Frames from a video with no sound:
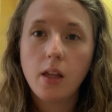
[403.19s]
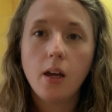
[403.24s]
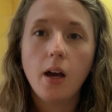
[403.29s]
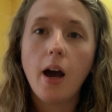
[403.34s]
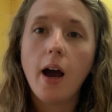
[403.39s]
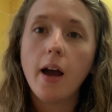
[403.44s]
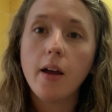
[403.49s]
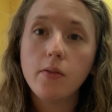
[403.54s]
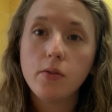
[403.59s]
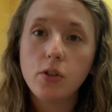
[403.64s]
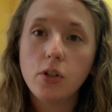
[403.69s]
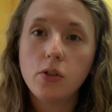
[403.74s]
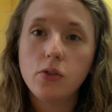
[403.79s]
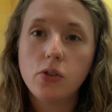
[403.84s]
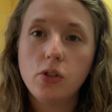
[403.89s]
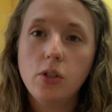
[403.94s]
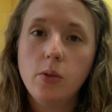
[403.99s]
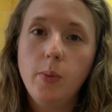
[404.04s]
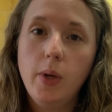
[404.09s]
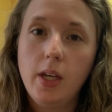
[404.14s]
I've chosen
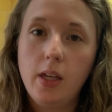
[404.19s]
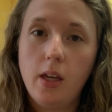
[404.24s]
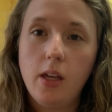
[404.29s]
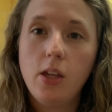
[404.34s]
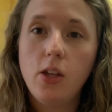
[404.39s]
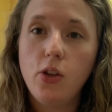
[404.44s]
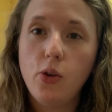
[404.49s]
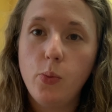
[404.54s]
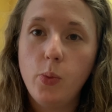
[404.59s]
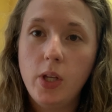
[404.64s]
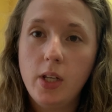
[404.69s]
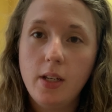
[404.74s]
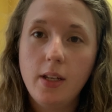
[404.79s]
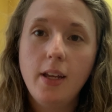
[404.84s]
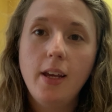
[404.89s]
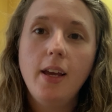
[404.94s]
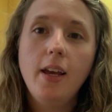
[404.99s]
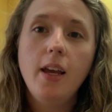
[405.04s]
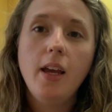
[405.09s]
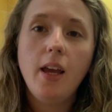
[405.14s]
to make a human
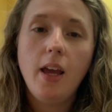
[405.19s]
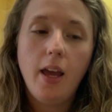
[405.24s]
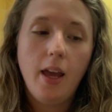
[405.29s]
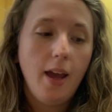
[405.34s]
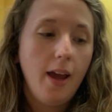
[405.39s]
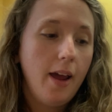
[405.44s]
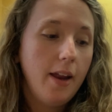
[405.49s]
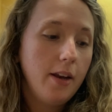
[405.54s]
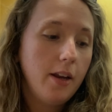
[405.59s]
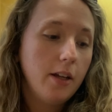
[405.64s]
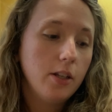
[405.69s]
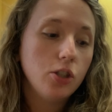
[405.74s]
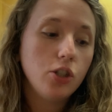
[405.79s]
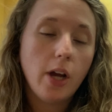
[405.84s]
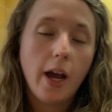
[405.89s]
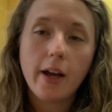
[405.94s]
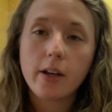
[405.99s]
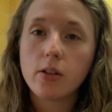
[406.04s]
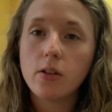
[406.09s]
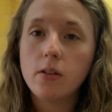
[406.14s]
and a
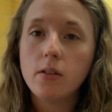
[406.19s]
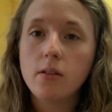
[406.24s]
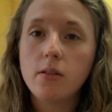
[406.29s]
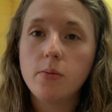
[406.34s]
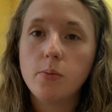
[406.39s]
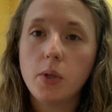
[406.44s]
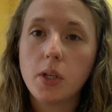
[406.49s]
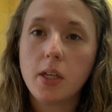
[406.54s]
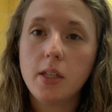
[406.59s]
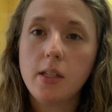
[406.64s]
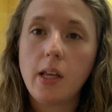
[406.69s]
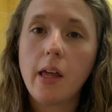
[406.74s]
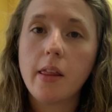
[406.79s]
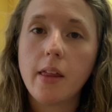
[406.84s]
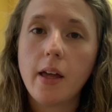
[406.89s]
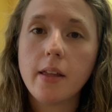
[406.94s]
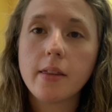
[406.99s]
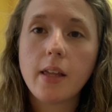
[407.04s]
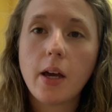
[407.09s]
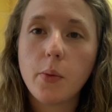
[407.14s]
jackal because I
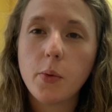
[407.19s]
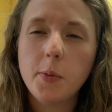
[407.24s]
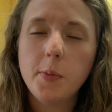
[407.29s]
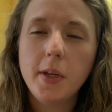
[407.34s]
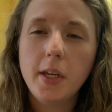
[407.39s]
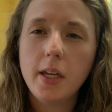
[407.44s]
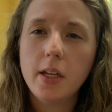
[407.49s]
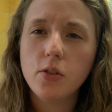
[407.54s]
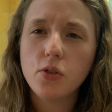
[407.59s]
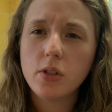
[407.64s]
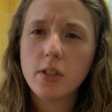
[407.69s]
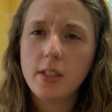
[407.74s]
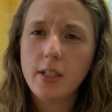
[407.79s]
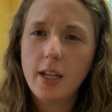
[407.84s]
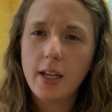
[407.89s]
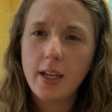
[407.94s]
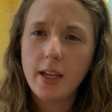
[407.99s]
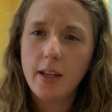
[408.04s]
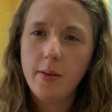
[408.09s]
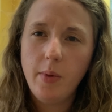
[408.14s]
thought that would be
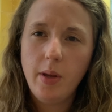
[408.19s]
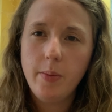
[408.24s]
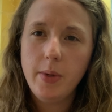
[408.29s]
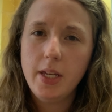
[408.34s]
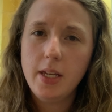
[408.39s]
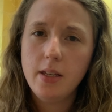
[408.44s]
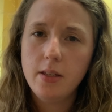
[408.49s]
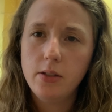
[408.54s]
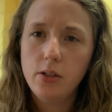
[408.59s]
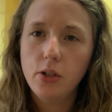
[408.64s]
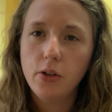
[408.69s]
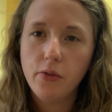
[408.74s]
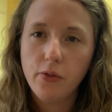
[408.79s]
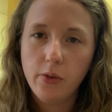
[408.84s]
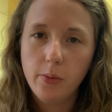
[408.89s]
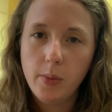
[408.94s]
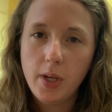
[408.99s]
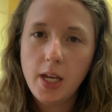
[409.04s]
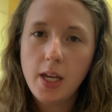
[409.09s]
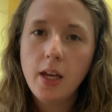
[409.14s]
interesting and maybe easier for
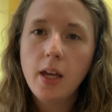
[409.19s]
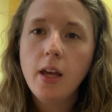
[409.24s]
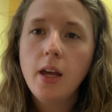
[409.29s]
me.